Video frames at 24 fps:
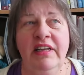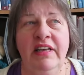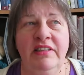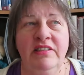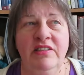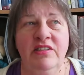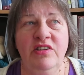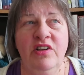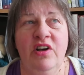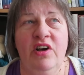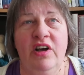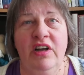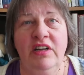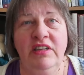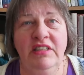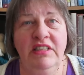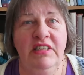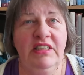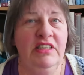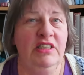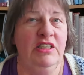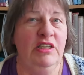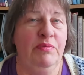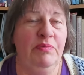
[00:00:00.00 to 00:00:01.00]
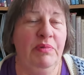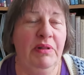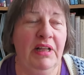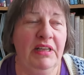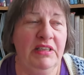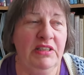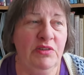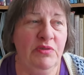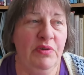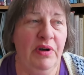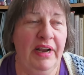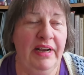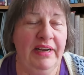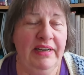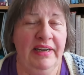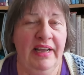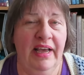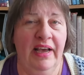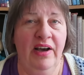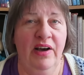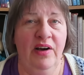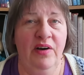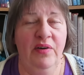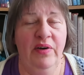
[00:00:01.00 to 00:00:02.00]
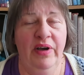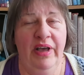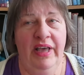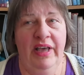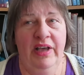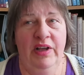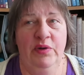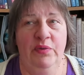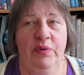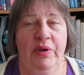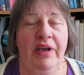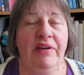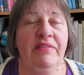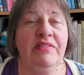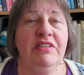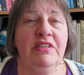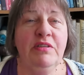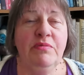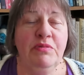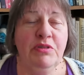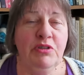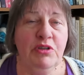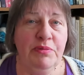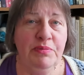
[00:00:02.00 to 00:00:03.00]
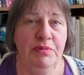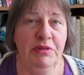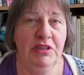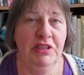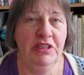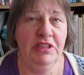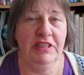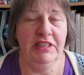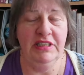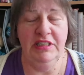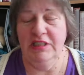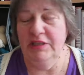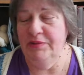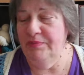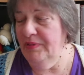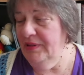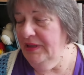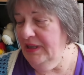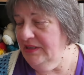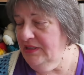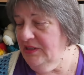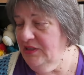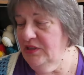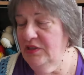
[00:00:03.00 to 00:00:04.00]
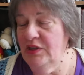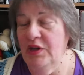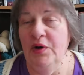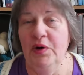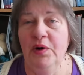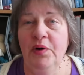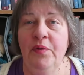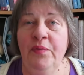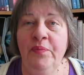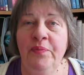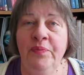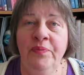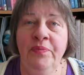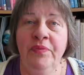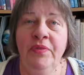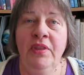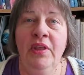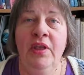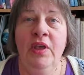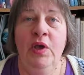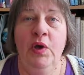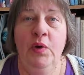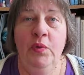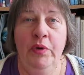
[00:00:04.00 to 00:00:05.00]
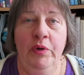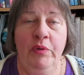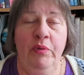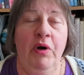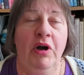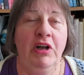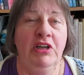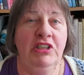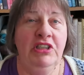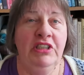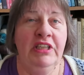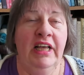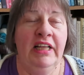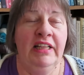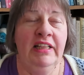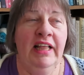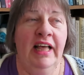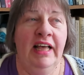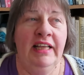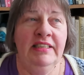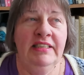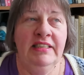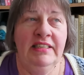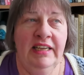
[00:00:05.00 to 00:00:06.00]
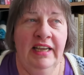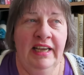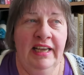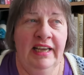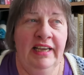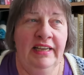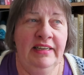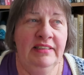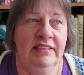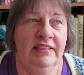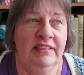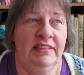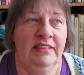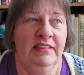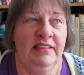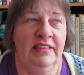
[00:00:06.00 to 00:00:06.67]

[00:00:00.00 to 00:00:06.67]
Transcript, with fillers: It's on Disney Plus right now, and we have a subscription to Disney Plus, so we watched that last night.